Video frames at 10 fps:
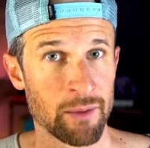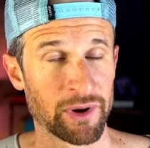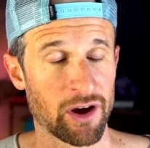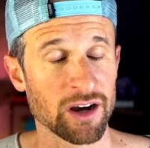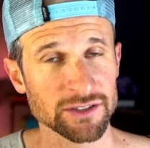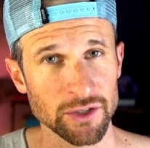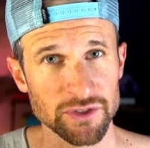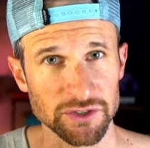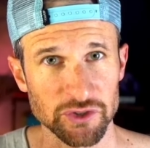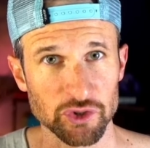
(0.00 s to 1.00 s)
but also
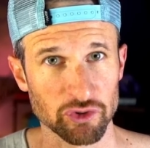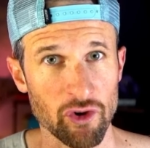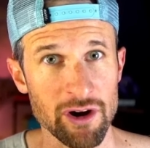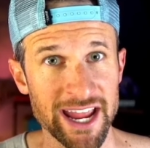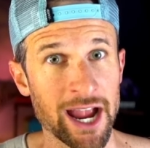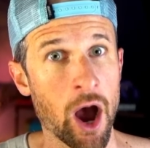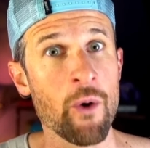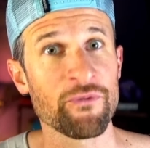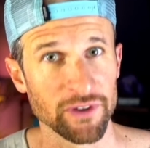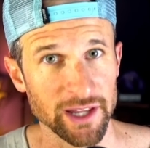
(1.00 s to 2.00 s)
destroying,
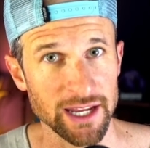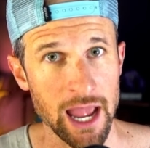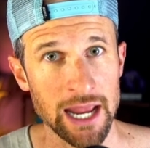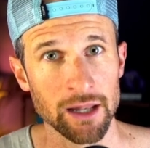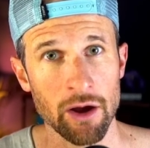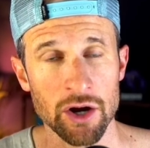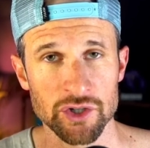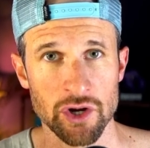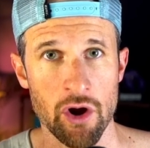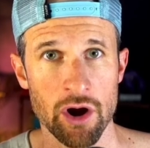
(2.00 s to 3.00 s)
hopefully, a
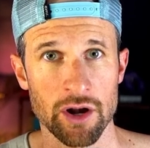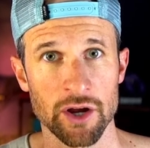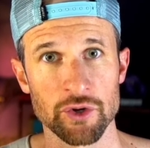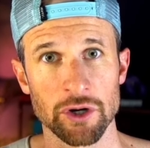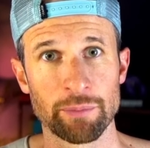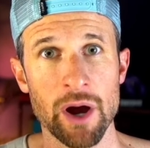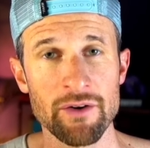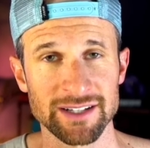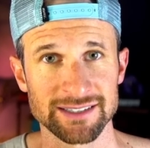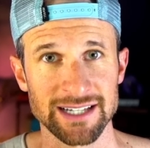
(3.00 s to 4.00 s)
large card on your
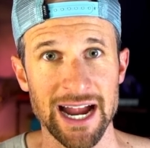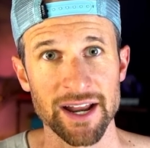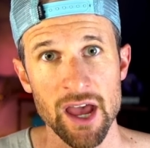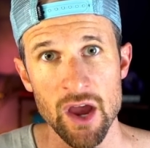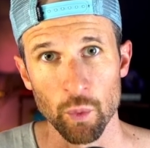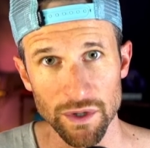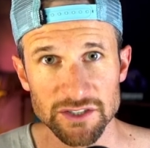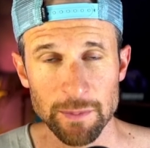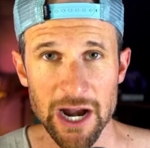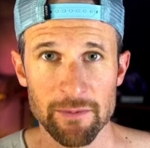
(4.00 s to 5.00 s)
opponent's side with
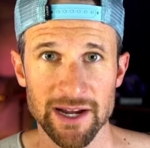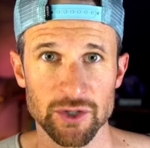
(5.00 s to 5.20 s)
Spider-Man